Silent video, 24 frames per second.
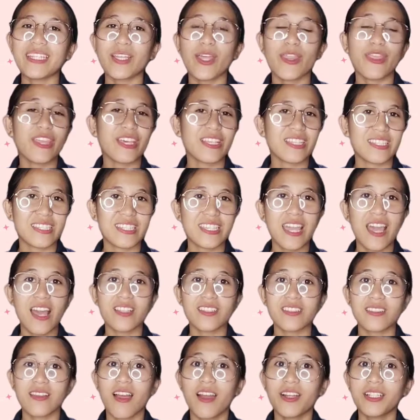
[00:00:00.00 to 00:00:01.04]
the
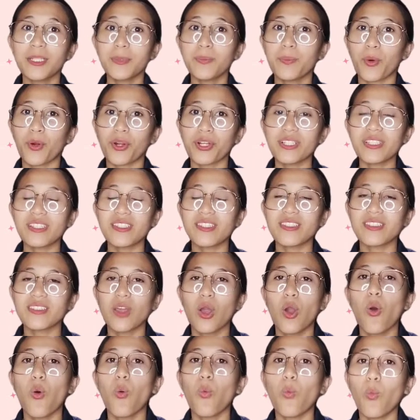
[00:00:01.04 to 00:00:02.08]
CSR reports,
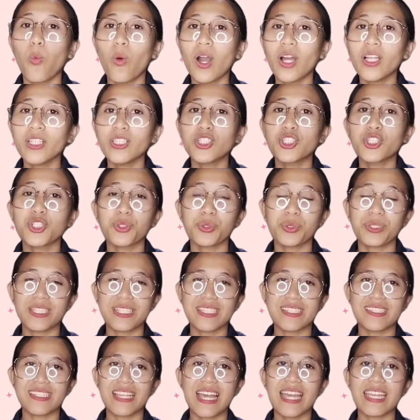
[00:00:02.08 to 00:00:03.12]
one should
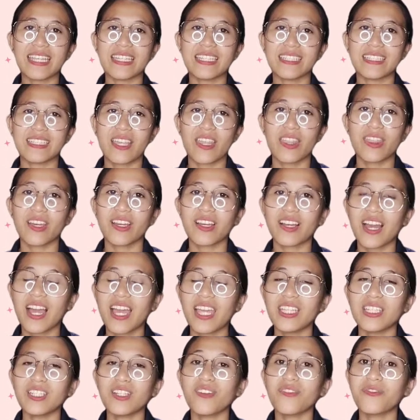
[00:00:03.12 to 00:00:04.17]
decide the
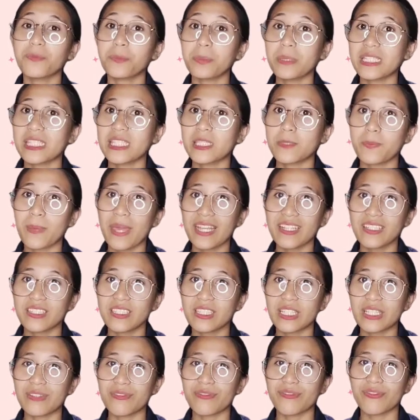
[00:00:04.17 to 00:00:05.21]
kind of
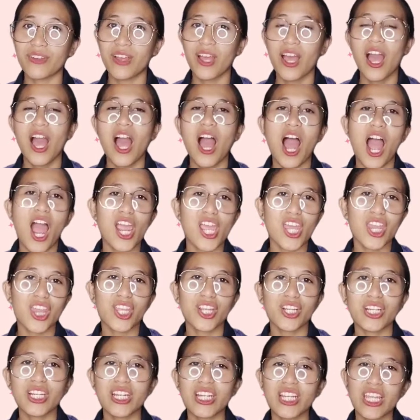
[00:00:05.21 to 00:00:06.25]
perspective,
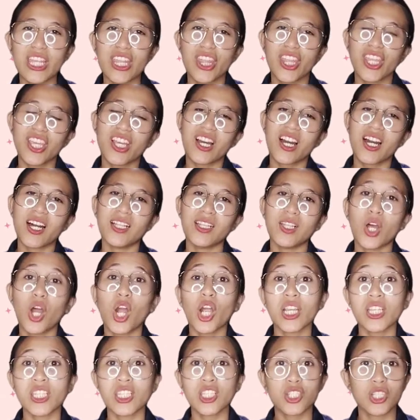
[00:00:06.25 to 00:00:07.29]
either ethical
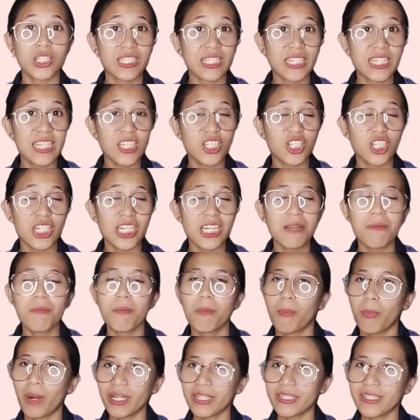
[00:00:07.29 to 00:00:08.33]
or strategic,
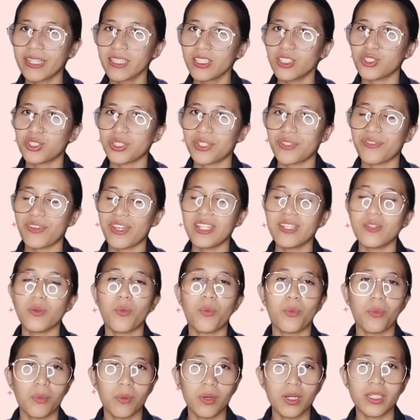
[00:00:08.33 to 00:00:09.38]
market-driven
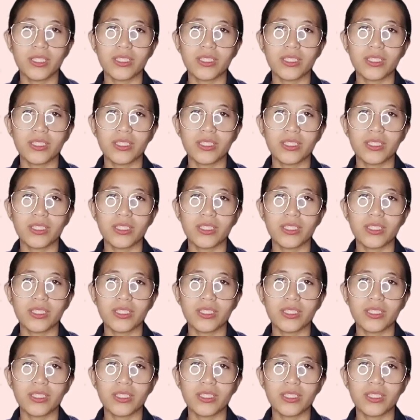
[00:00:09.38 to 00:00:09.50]
one.